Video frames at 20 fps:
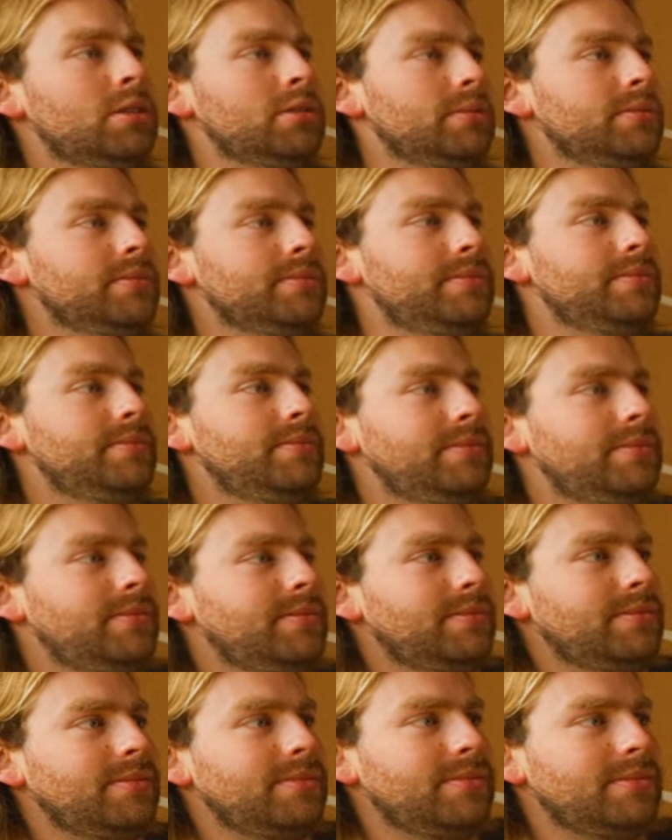
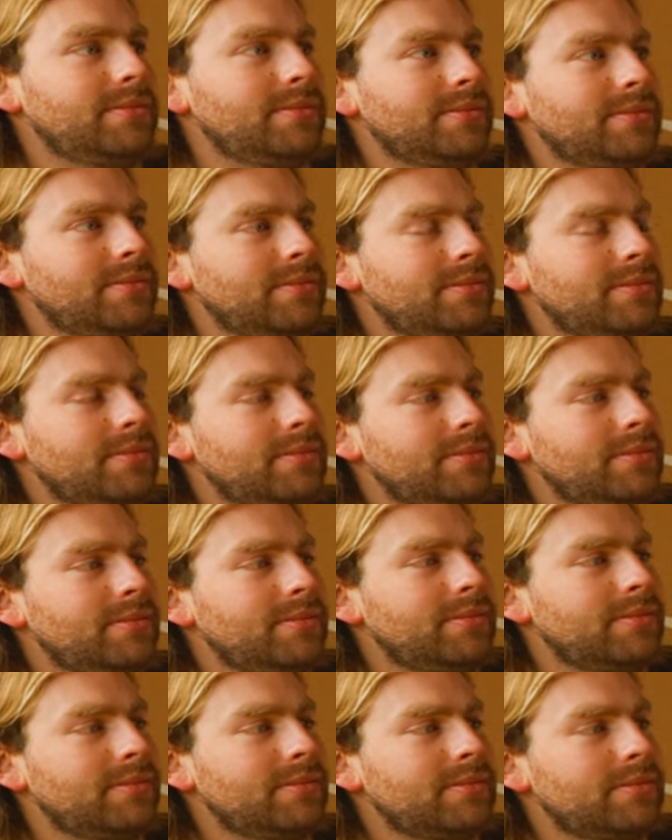
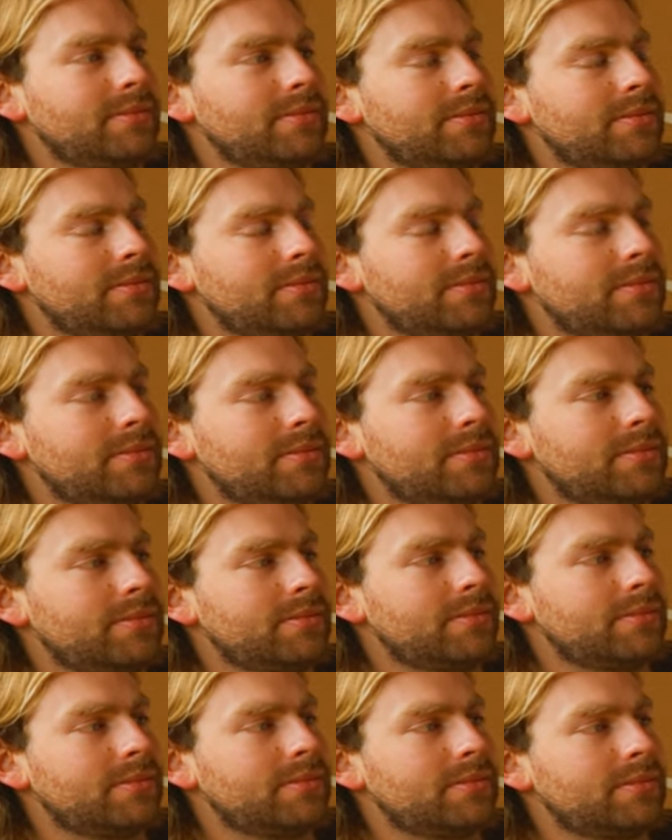
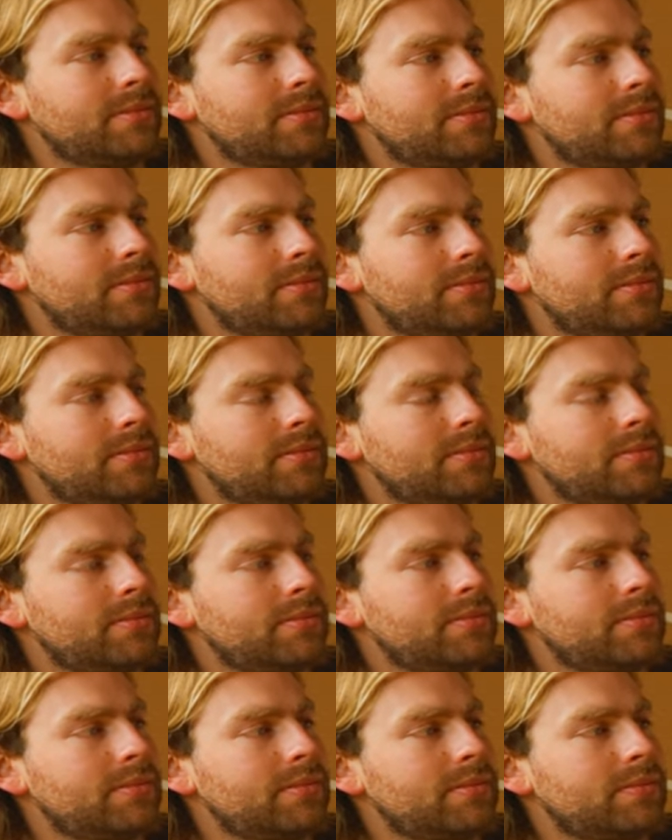
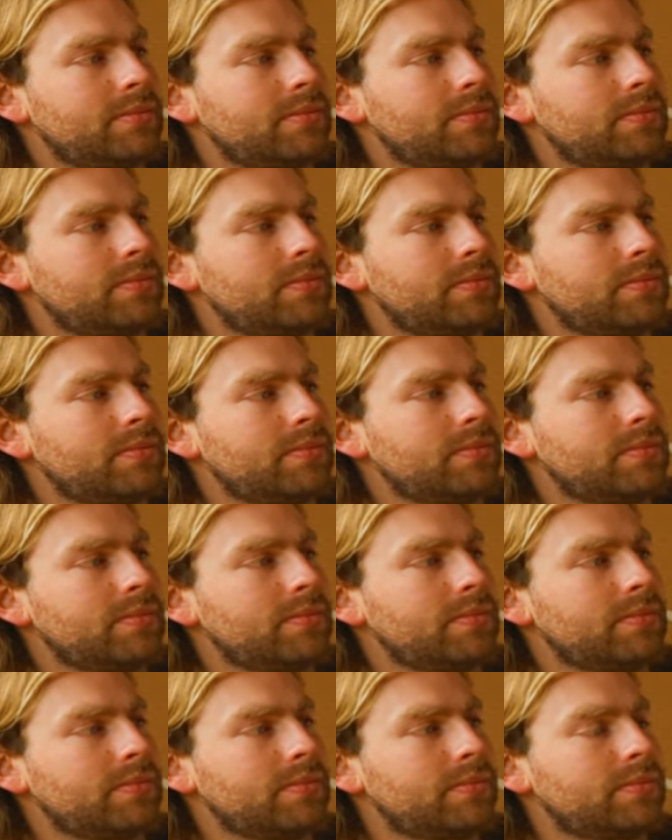
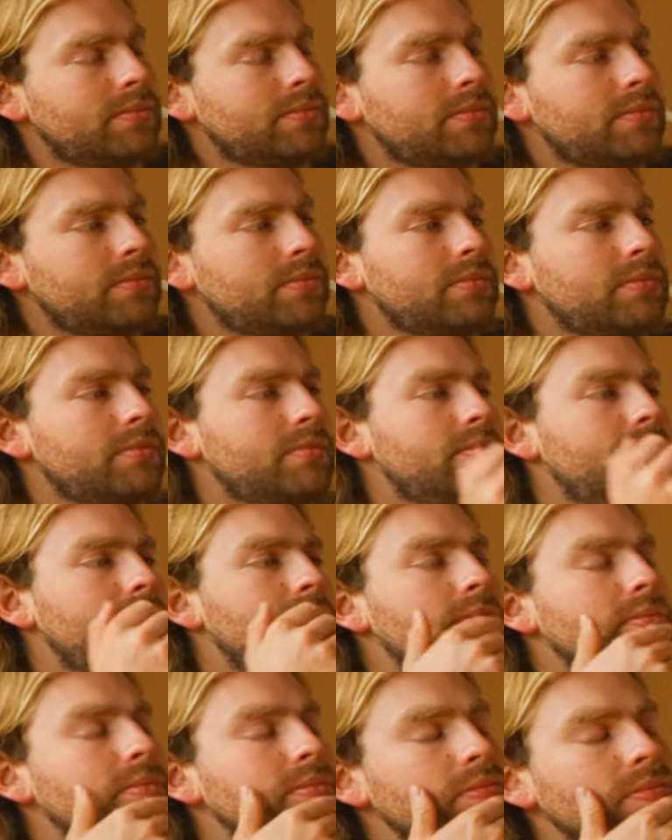
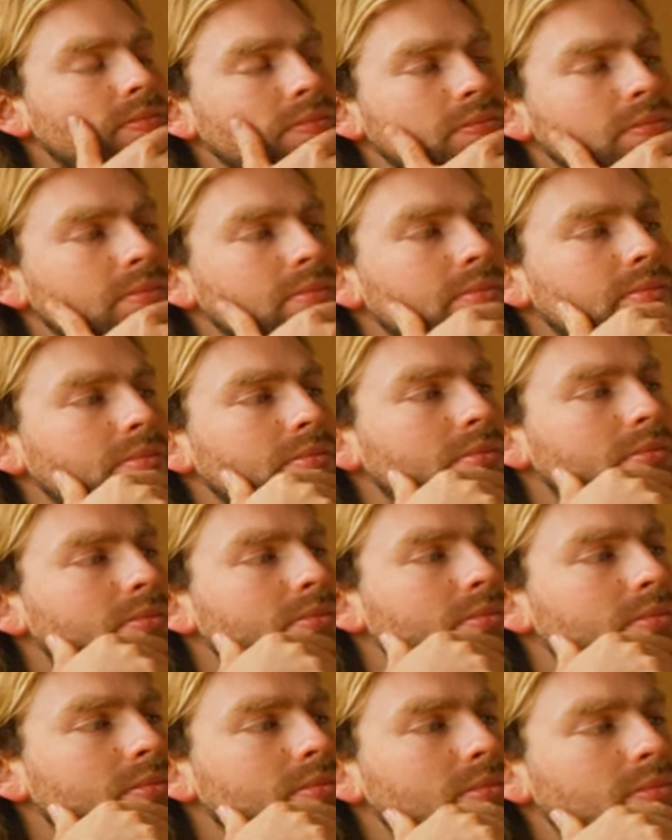
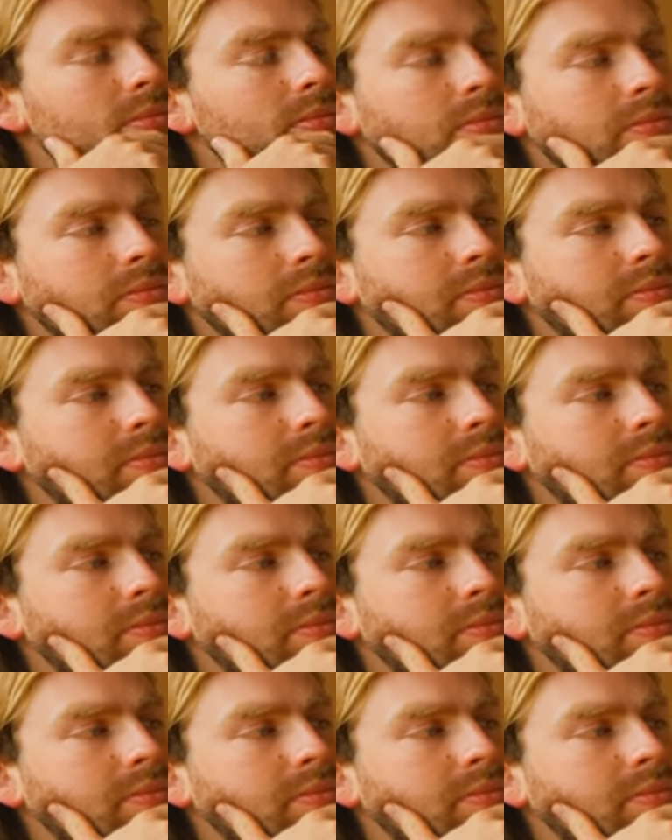[no speech]